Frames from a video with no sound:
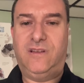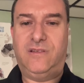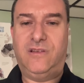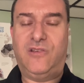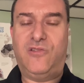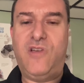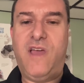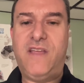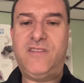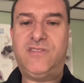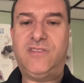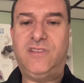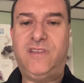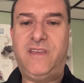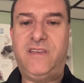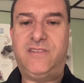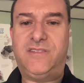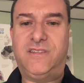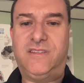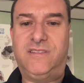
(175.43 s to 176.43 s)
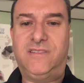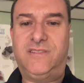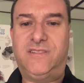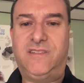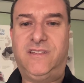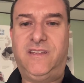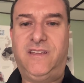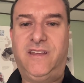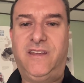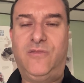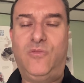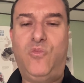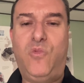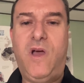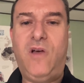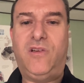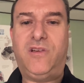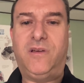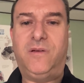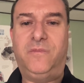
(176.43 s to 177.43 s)
Congratulations and
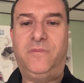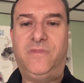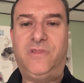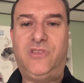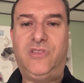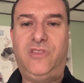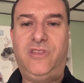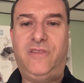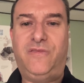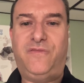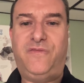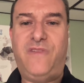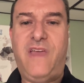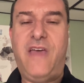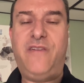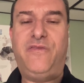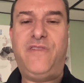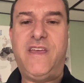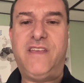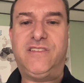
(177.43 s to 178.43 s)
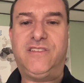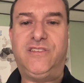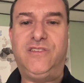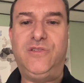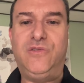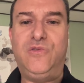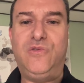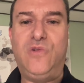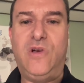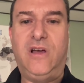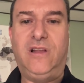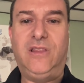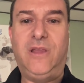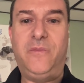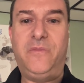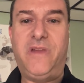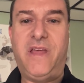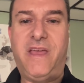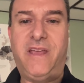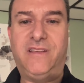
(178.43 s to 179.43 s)
welcome to the FSU
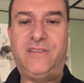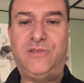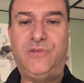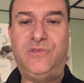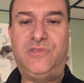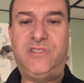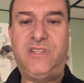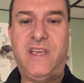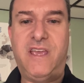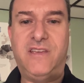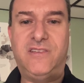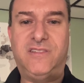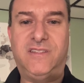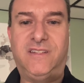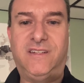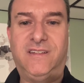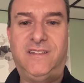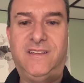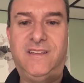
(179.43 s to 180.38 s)
Alumni Association.